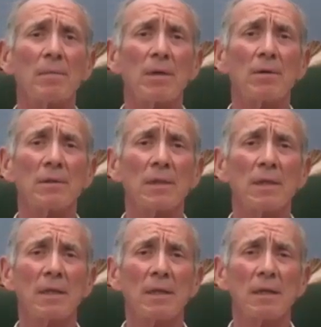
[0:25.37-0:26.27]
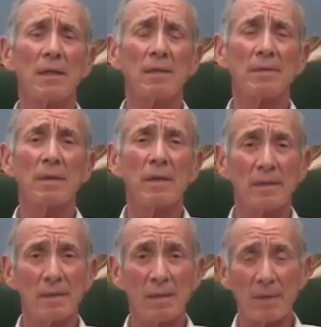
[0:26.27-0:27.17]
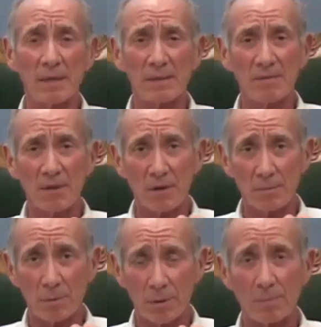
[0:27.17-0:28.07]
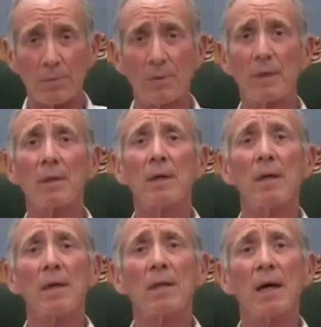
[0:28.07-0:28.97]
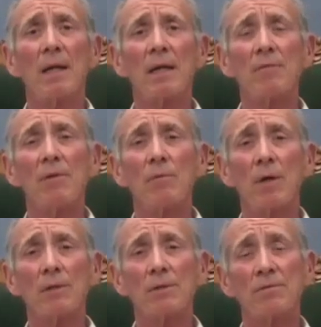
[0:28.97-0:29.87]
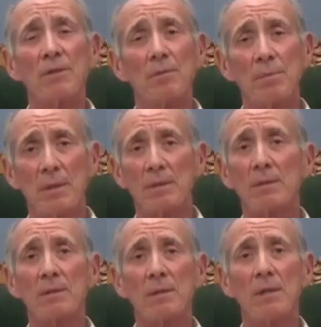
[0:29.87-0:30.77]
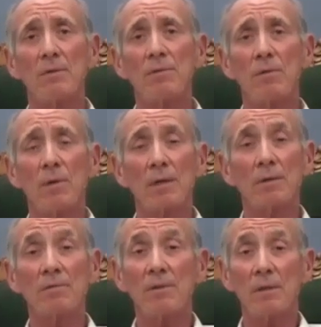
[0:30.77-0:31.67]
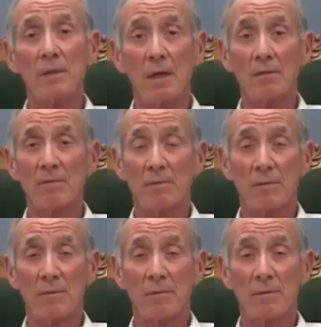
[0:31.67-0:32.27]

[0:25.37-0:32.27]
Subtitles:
because it makes a very important point that if we want to feel peace, if we want to feel love,